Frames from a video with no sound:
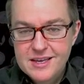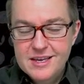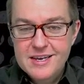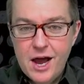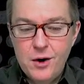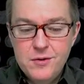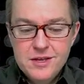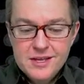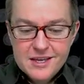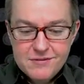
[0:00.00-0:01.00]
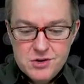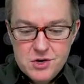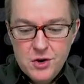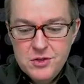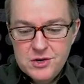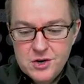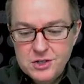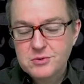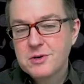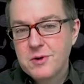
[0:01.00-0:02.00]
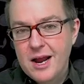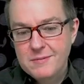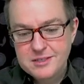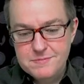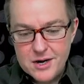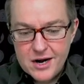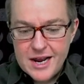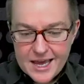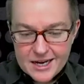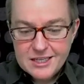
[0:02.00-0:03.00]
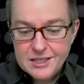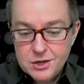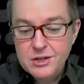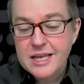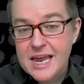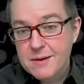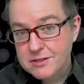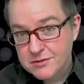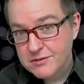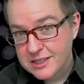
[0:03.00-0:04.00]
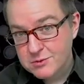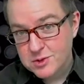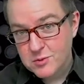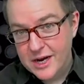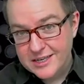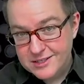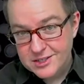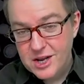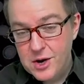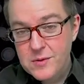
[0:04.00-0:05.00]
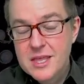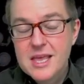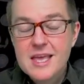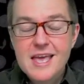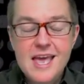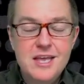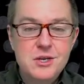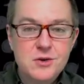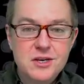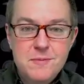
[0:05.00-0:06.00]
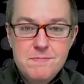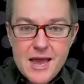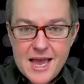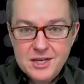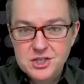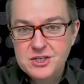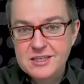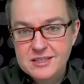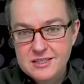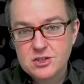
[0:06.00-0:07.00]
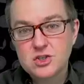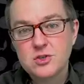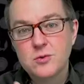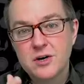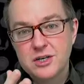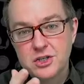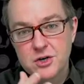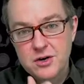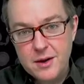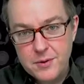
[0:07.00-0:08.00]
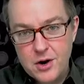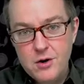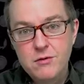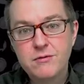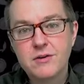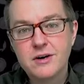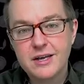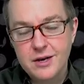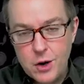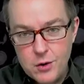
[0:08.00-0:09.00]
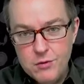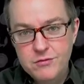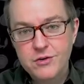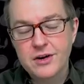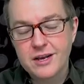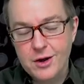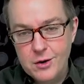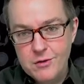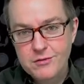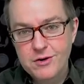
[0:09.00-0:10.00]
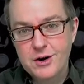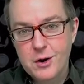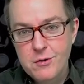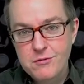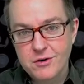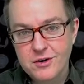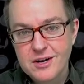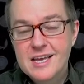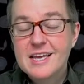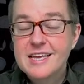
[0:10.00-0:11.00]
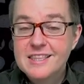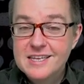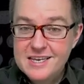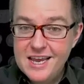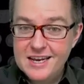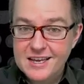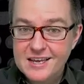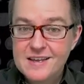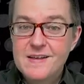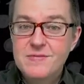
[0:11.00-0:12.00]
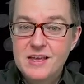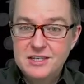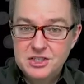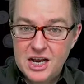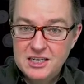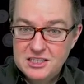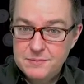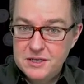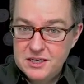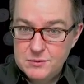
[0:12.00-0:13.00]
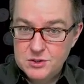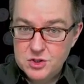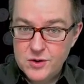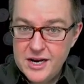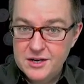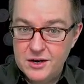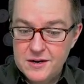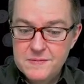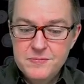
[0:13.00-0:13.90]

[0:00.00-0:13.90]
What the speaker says: Now, if you know the nursery rhyme, it's Mary had a little lamb, its fleece was white as snow. And you can imagine that this story showed up over and over and over and over in the data that ChatGPT was trained on.